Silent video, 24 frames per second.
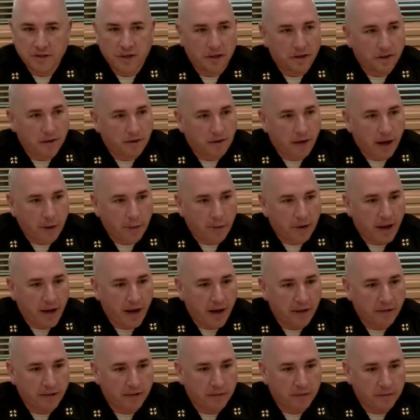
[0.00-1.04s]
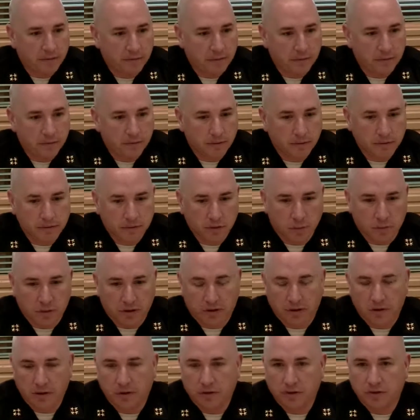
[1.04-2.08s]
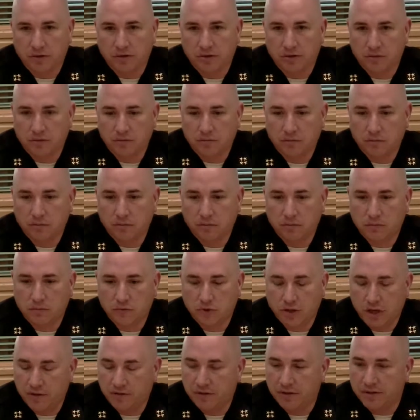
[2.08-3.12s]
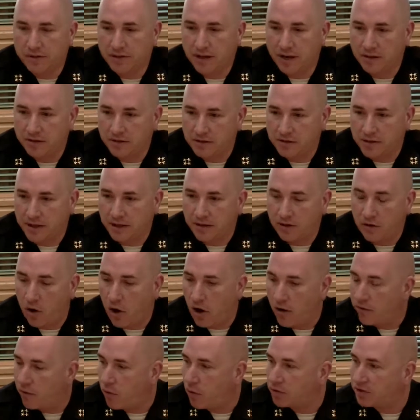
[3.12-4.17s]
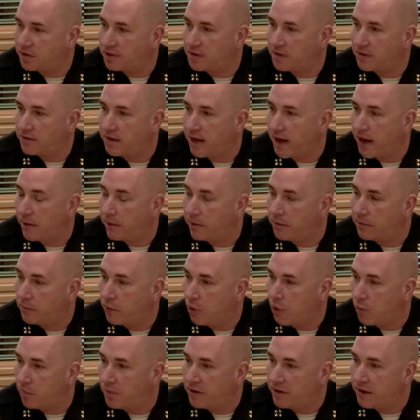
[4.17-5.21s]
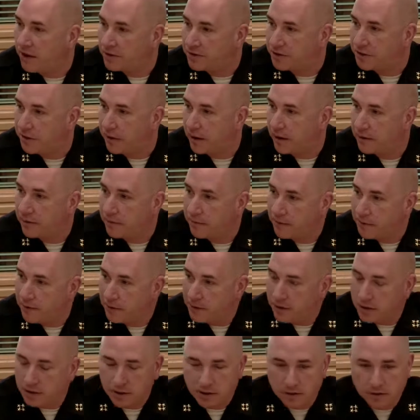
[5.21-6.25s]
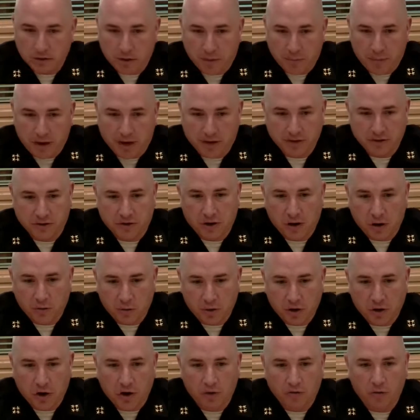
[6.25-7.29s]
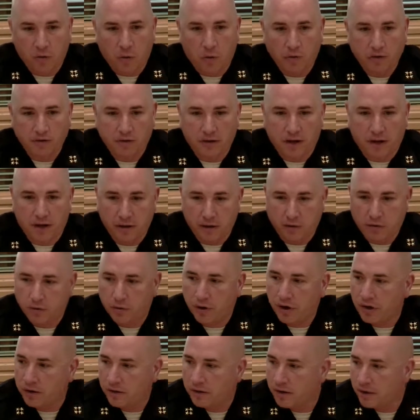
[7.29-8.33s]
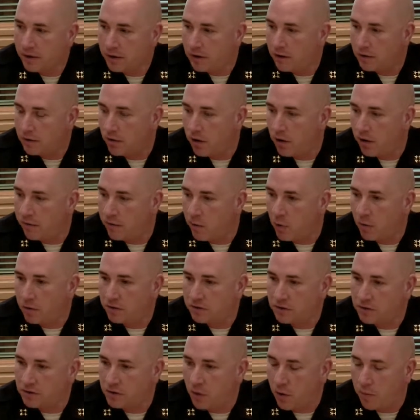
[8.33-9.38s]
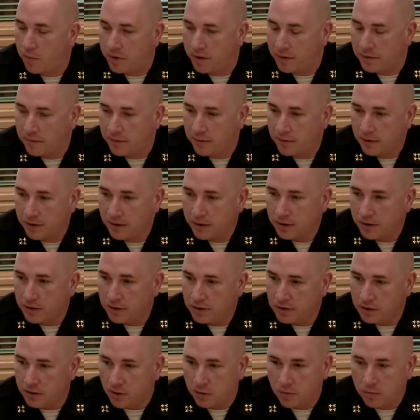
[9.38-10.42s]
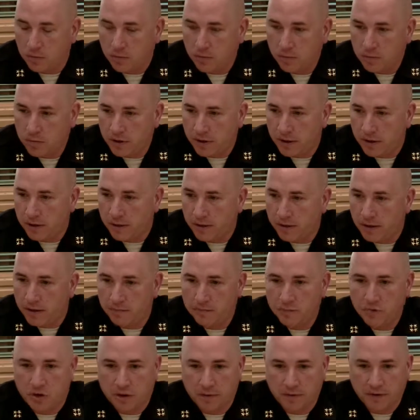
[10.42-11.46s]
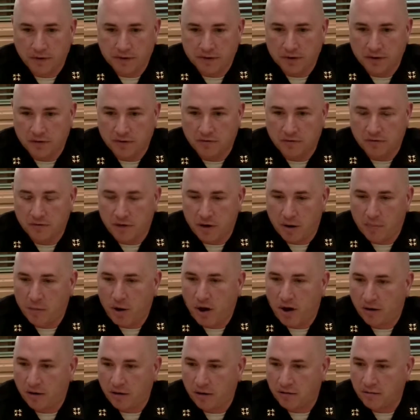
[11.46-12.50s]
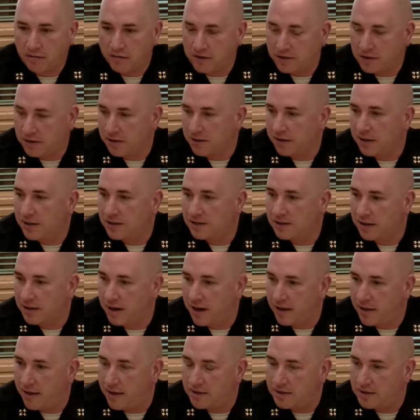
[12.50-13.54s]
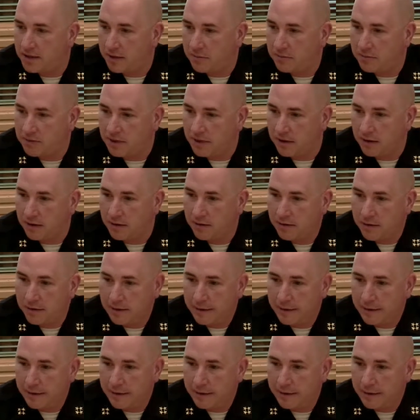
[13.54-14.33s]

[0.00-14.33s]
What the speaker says: that I would add to what the chief discussed is that the golf courses in town opened yesterday. So Passaconaway Golf Course and Hidden Creek Golf Course is open. So in observance of their parking facilities today, they seem to